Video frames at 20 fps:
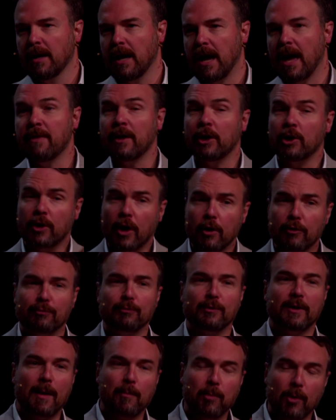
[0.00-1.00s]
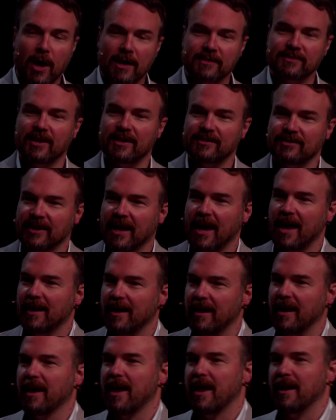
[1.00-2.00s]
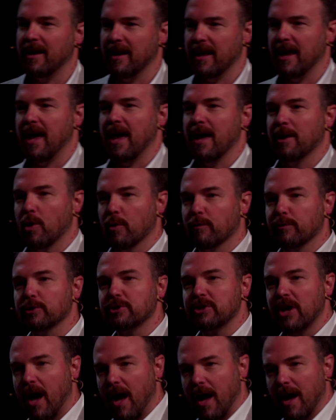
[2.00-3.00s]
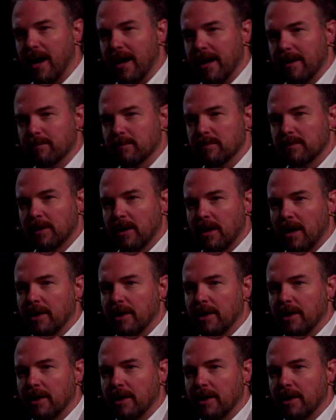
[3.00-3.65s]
And then you'll go through that process again and again and again over time